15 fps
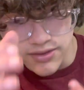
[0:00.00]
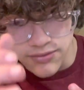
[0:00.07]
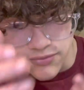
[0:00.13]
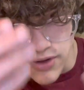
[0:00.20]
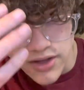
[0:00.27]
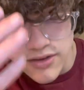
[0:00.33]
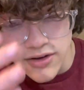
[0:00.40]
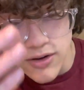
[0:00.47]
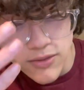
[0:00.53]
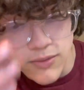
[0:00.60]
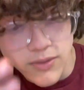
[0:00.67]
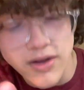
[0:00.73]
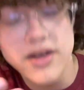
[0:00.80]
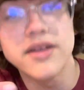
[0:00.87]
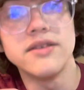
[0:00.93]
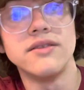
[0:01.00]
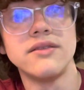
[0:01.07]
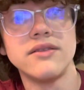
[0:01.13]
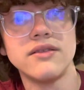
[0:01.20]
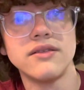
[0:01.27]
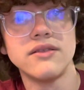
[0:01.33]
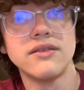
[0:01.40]
Father are one."
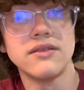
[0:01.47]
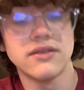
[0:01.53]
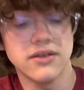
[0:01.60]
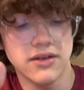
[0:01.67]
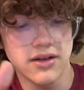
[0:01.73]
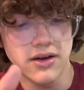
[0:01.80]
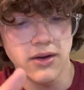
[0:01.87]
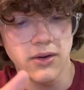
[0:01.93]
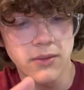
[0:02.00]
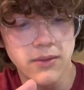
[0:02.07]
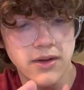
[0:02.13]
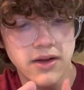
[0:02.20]
We got